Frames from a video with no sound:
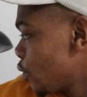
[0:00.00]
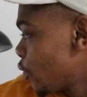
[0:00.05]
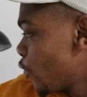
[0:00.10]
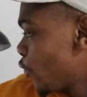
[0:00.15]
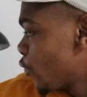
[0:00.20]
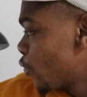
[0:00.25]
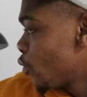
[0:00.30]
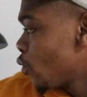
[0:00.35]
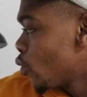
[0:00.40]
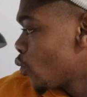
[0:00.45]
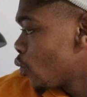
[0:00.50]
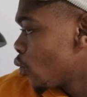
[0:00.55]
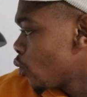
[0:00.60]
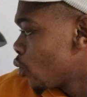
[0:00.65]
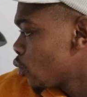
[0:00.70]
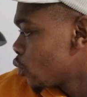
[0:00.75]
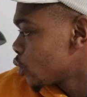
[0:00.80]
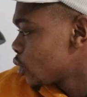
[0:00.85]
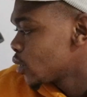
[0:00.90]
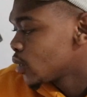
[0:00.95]

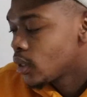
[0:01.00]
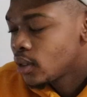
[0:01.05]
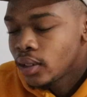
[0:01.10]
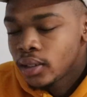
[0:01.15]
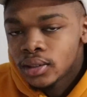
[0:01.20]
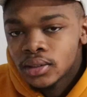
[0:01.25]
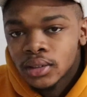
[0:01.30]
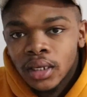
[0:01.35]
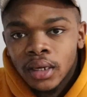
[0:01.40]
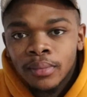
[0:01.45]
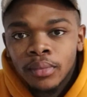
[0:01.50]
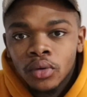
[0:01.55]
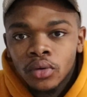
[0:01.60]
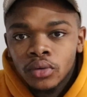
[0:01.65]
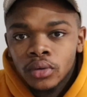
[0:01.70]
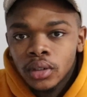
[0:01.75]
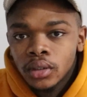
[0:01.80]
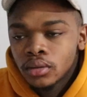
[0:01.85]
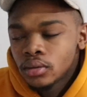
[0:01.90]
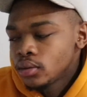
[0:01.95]
for sunday's
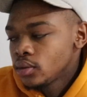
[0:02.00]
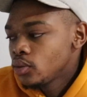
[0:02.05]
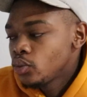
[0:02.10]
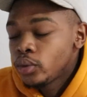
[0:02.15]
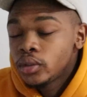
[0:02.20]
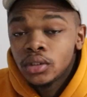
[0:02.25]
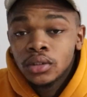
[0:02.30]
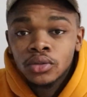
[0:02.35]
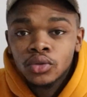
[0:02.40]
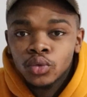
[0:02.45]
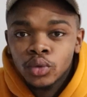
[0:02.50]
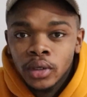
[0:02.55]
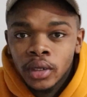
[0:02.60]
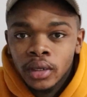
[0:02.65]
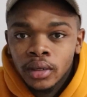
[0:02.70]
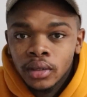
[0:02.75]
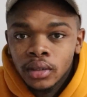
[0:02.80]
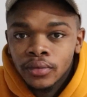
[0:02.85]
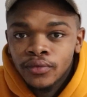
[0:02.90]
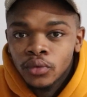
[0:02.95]
upload which is
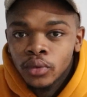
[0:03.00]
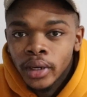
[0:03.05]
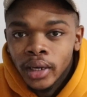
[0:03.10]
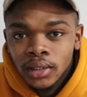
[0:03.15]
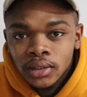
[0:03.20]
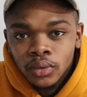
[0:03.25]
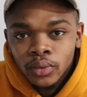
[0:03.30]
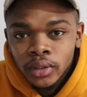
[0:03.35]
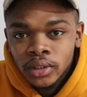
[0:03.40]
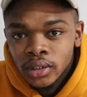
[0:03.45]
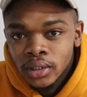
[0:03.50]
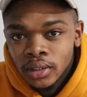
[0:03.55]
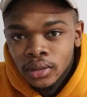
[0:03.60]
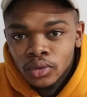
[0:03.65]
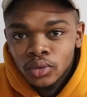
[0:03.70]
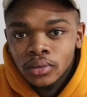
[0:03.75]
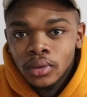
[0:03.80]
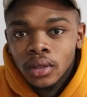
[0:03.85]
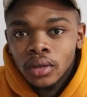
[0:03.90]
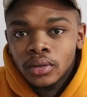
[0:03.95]
today if you guys are watching it
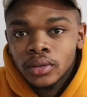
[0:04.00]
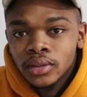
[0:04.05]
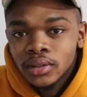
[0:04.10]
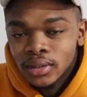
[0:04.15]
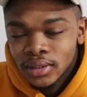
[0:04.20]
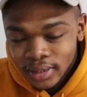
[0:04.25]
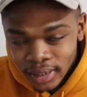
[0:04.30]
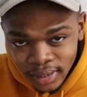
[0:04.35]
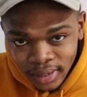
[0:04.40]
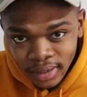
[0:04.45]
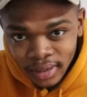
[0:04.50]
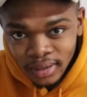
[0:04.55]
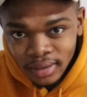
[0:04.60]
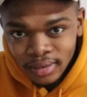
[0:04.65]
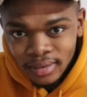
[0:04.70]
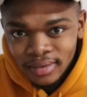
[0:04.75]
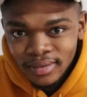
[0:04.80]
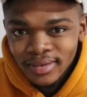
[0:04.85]
on sunday